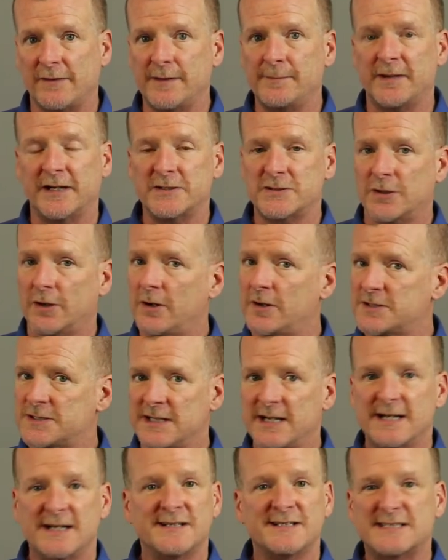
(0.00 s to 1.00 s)
They might charge
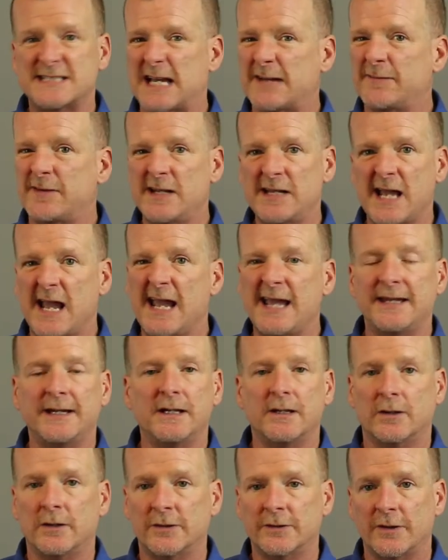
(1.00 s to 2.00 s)
$70,
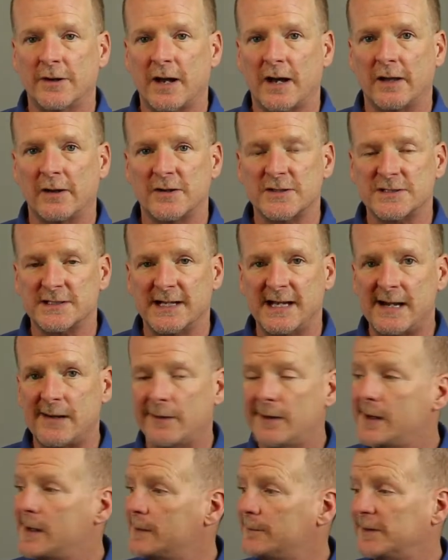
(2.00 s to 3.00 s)
$80, $100 an hour,